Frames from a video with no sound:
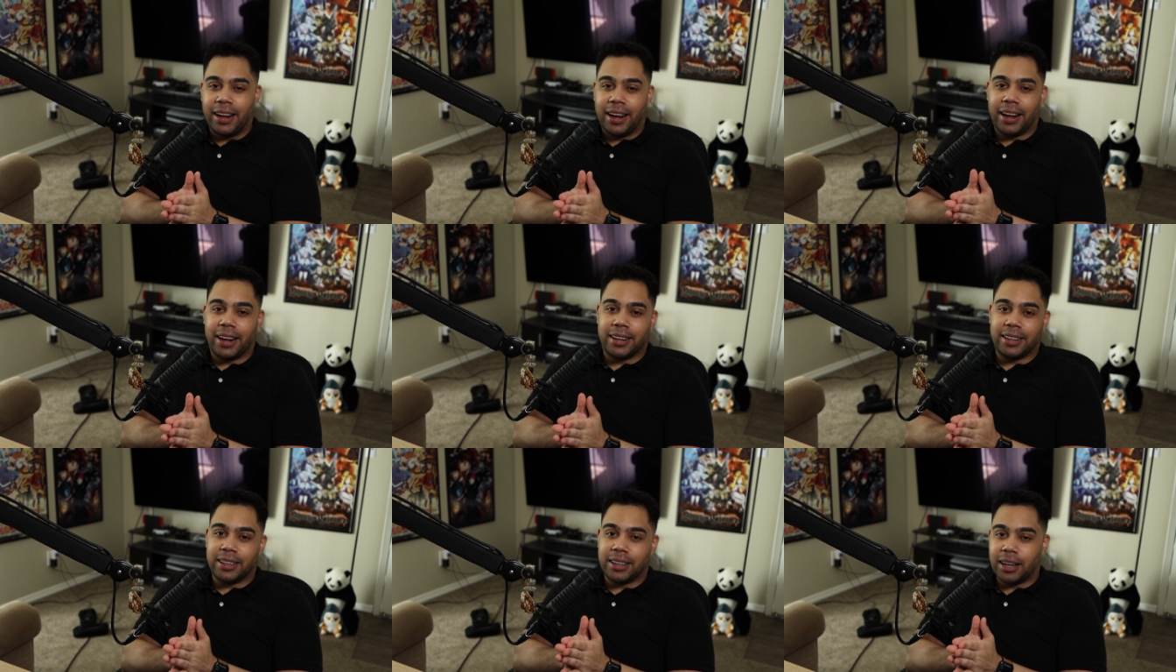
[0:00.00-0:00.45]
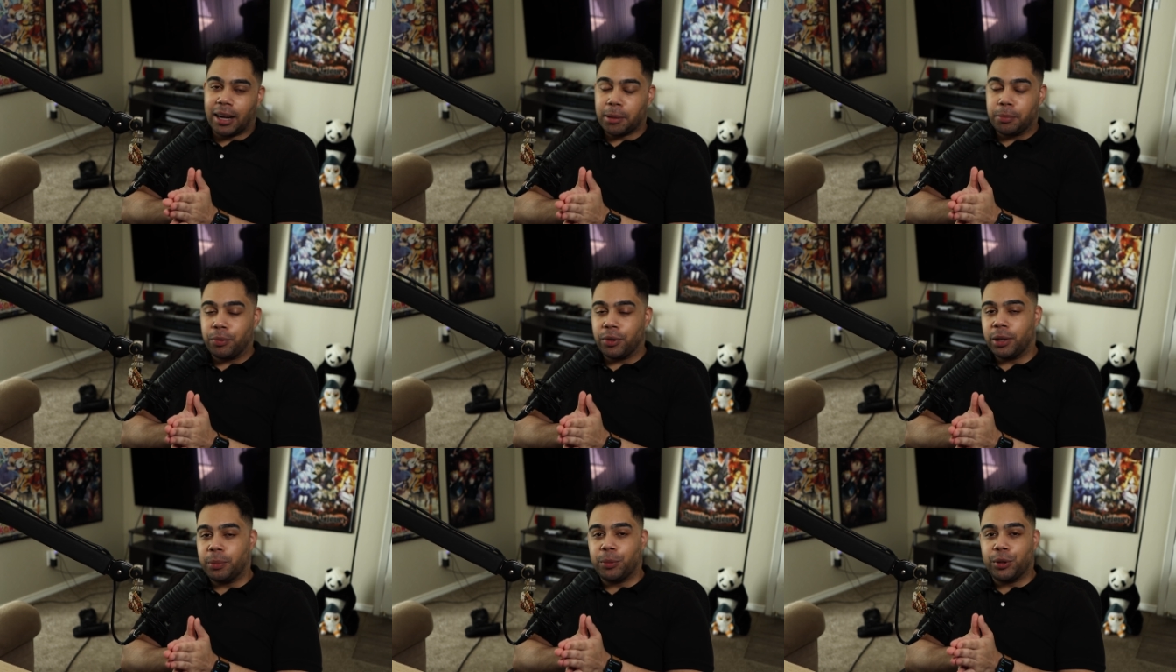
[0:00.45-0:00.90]
and then I
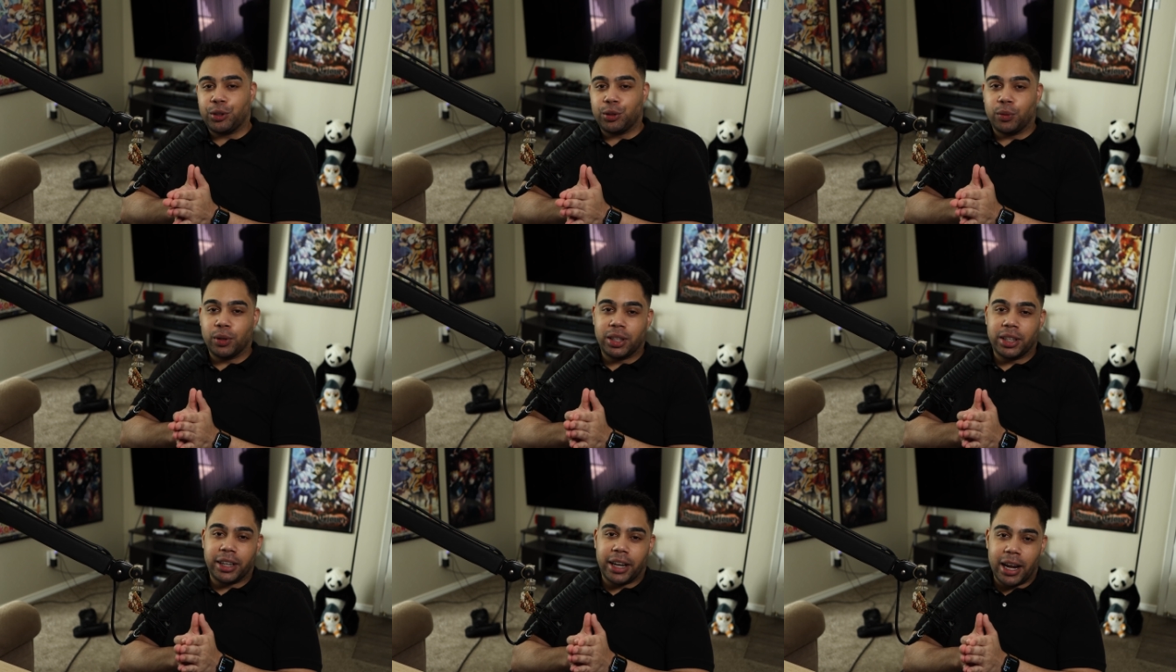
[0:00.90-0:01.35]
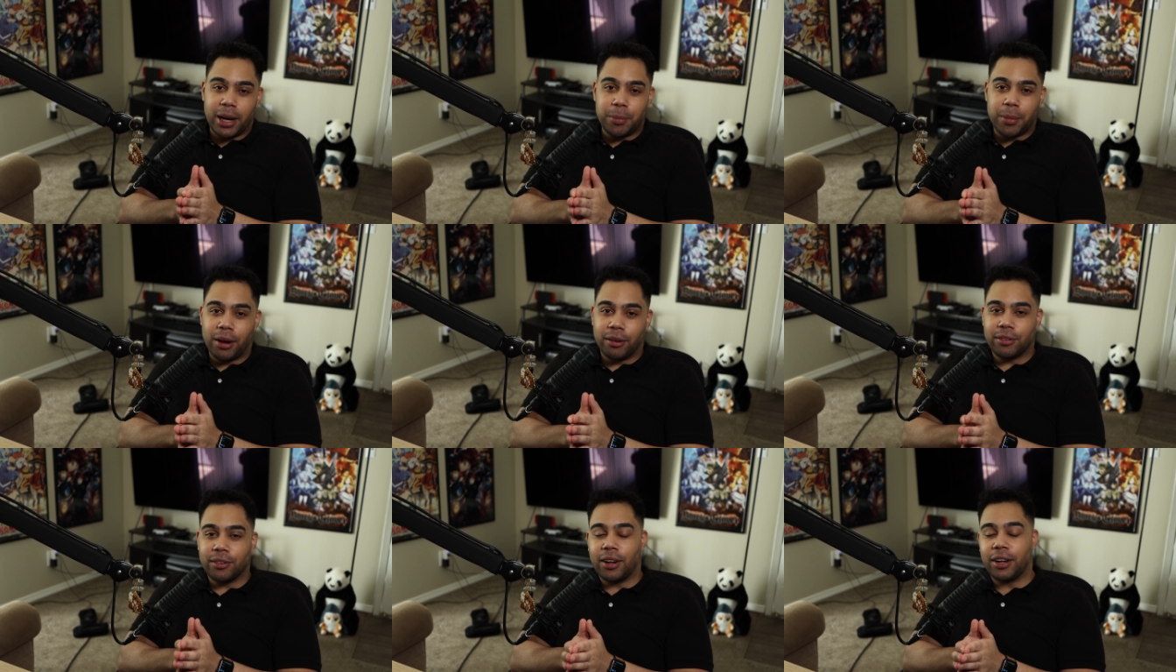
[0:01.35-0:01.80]
pretty much quit the game
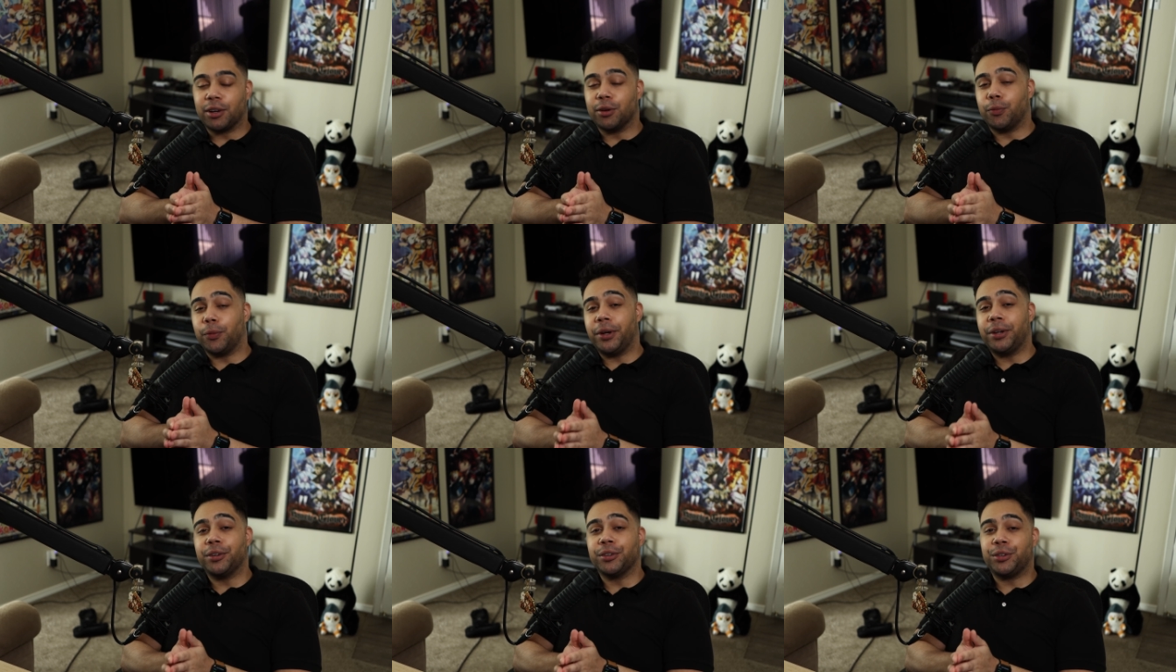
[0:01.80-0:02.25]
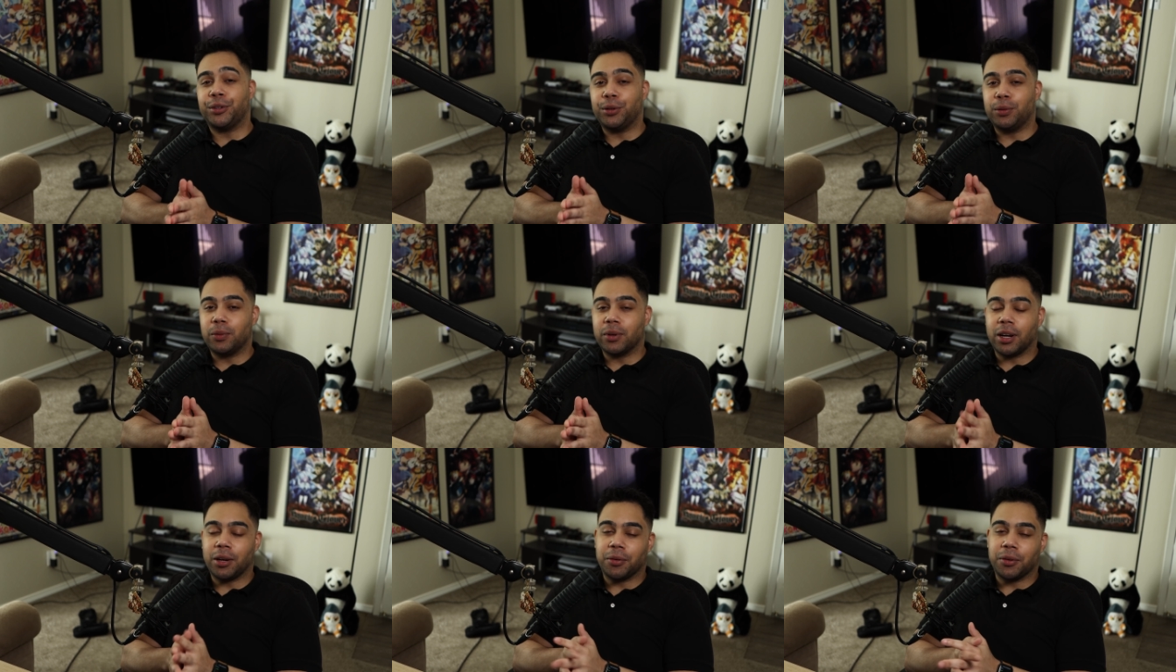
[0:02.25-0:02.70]
after like a week or two
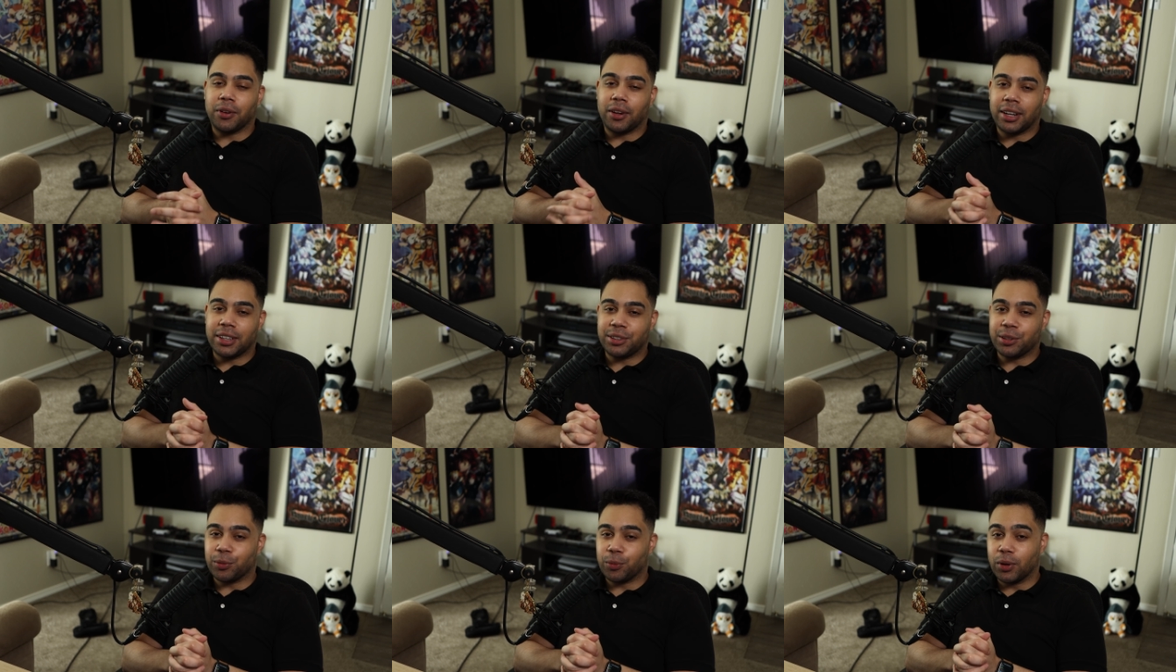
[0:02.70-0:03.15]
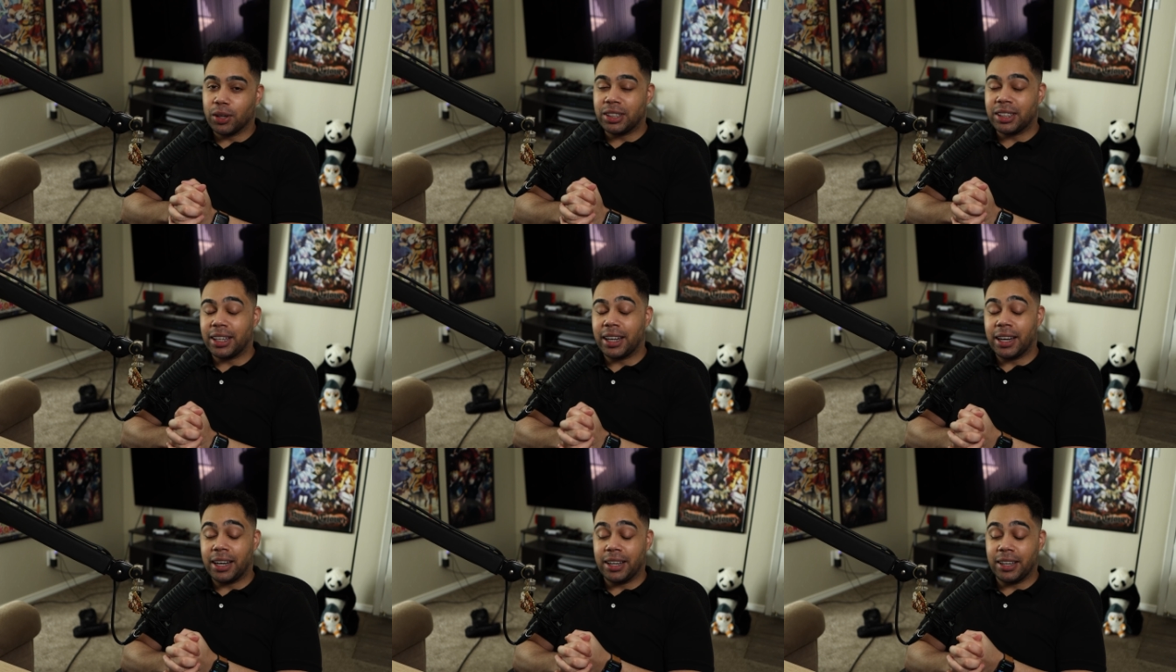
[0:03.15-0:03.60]
when I realized there
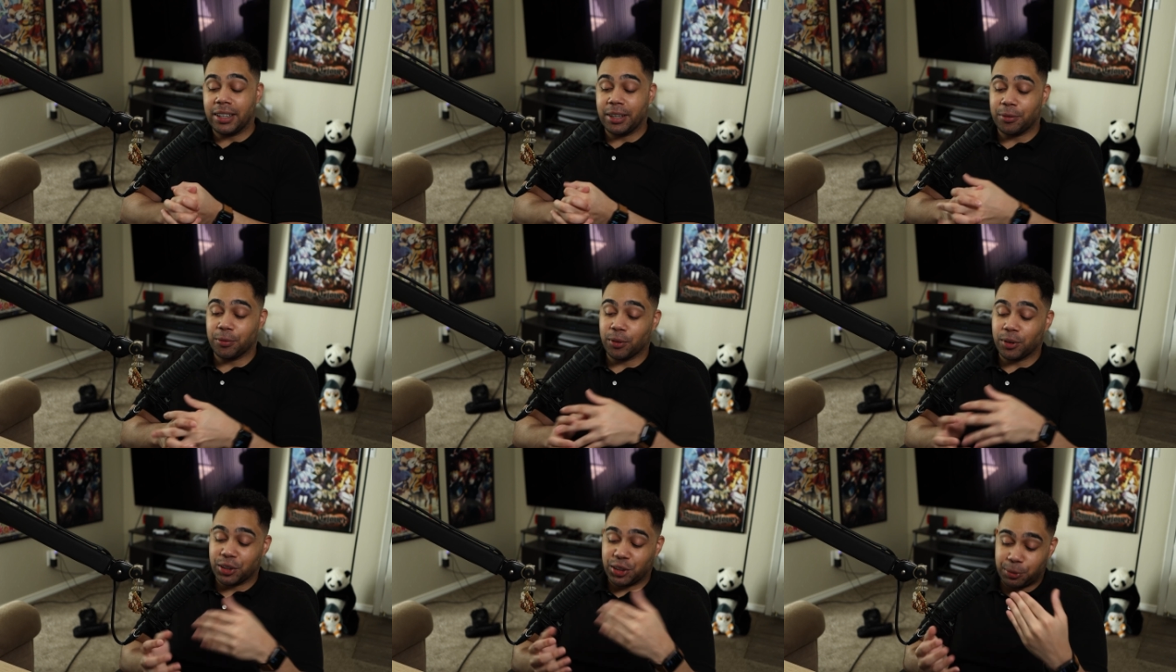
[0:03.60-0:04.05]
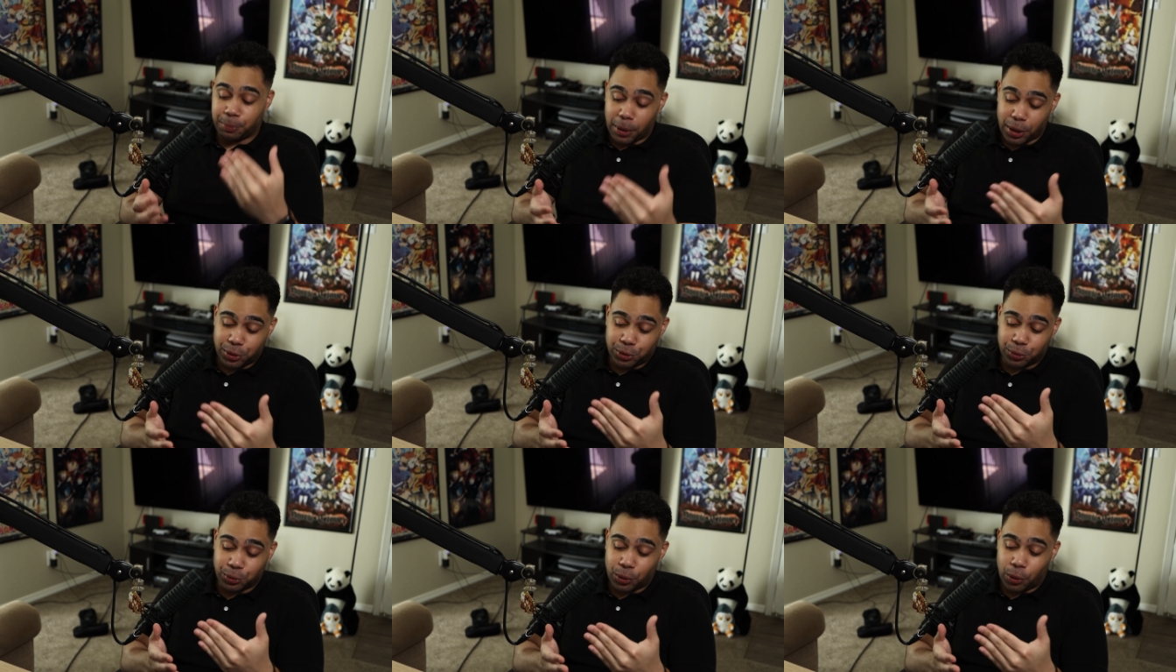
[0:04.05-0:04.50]
wasn't anything really
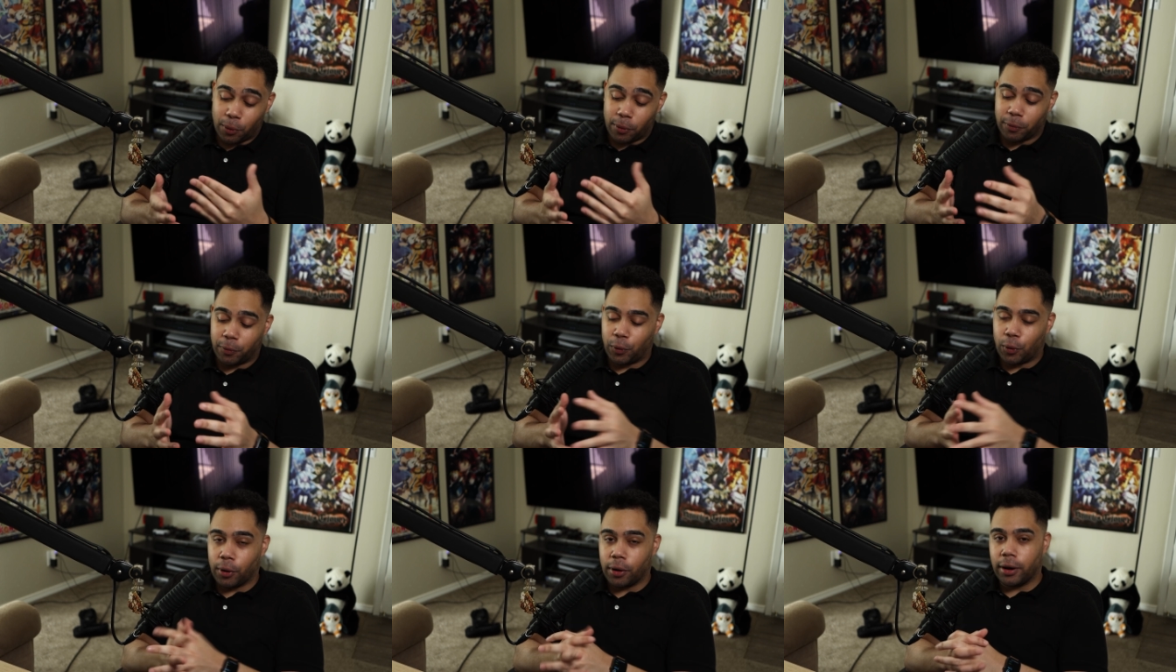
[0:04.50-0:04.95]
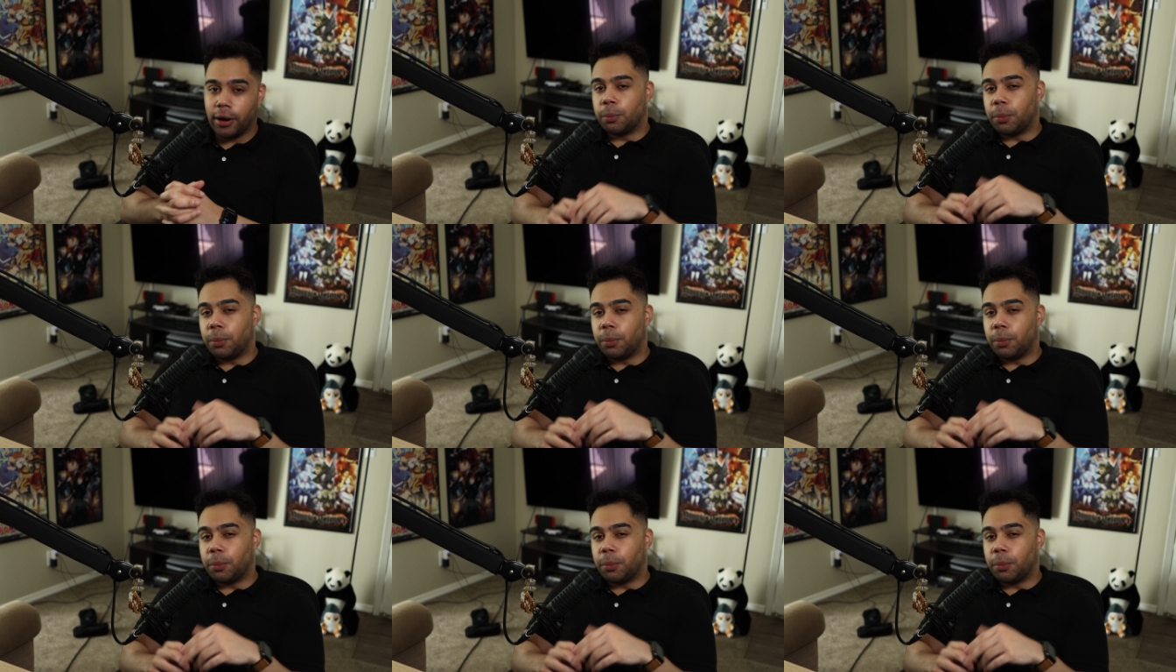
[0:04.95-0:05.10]
special going for it